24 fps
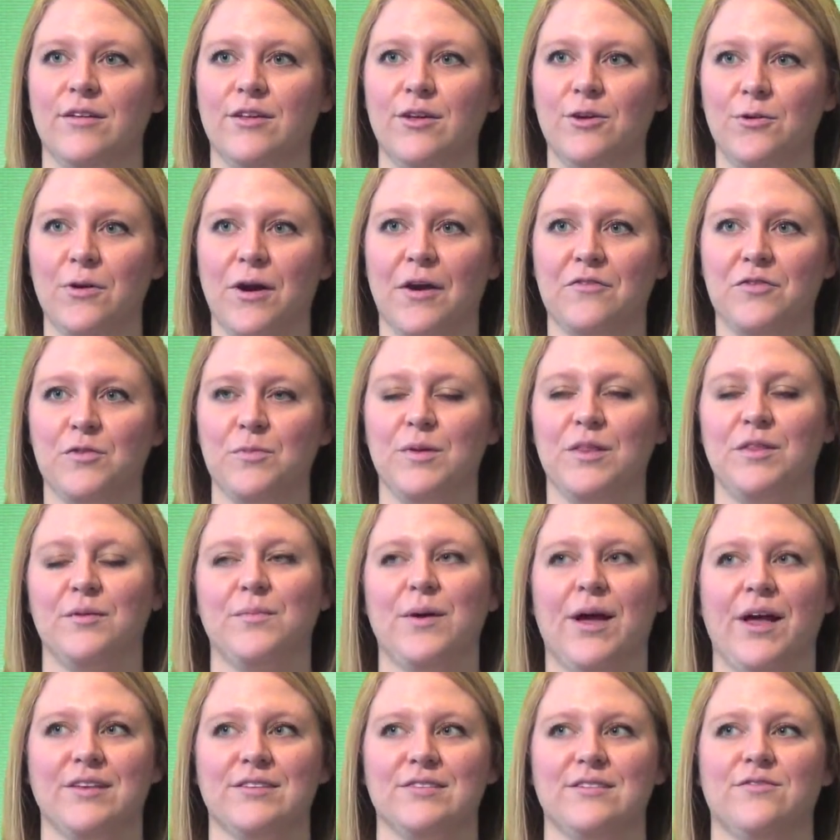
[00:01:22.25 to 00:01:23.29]
You have to be the
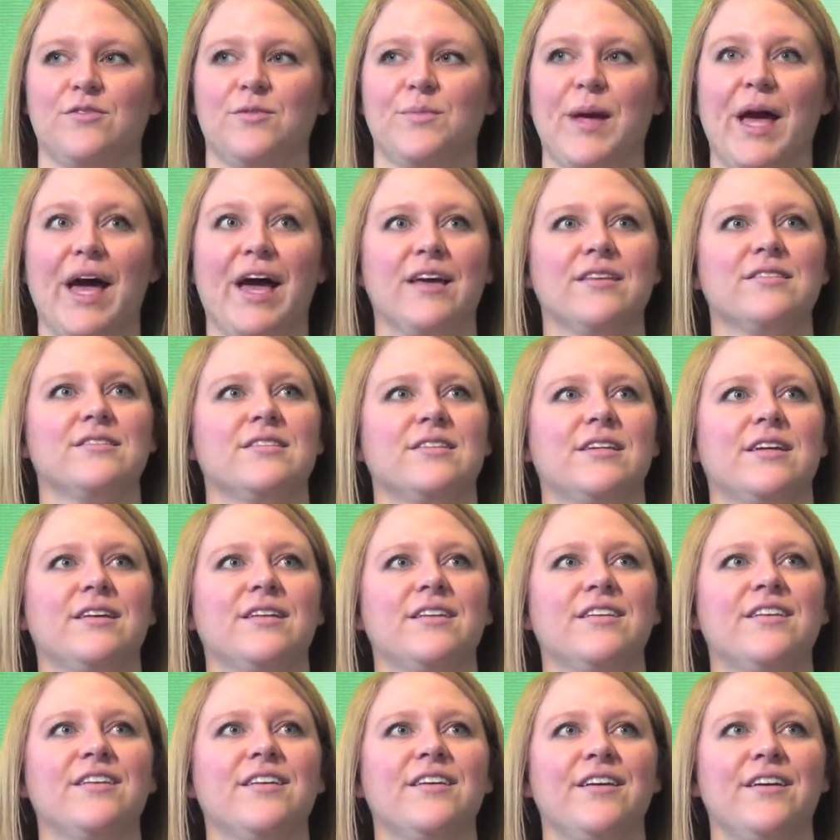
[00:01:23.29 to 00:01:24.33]
best of the best.
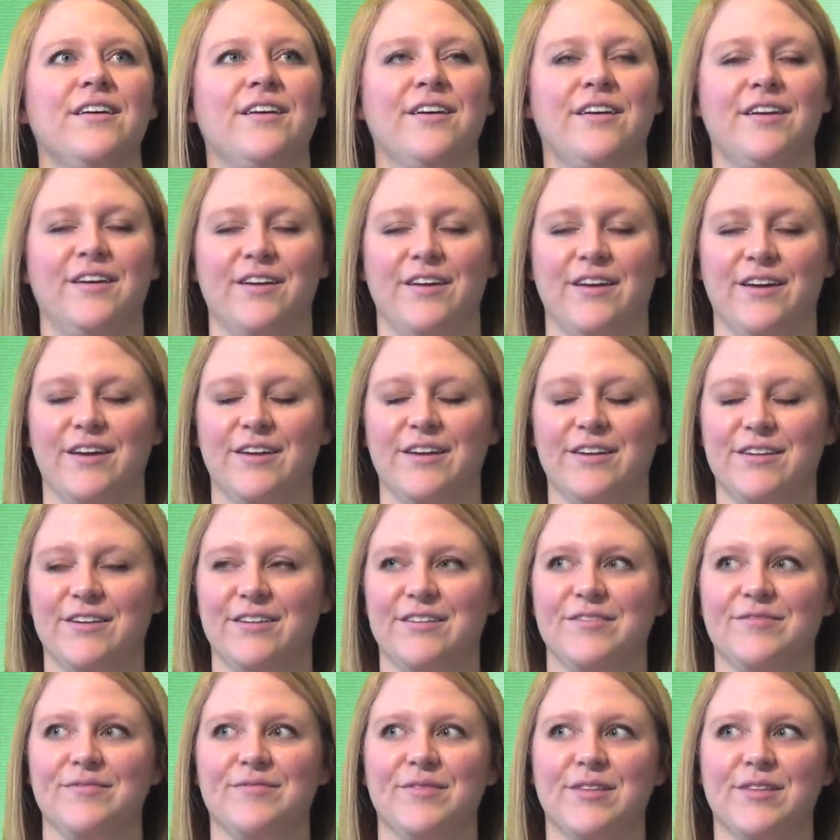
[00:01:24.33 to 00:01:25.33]
And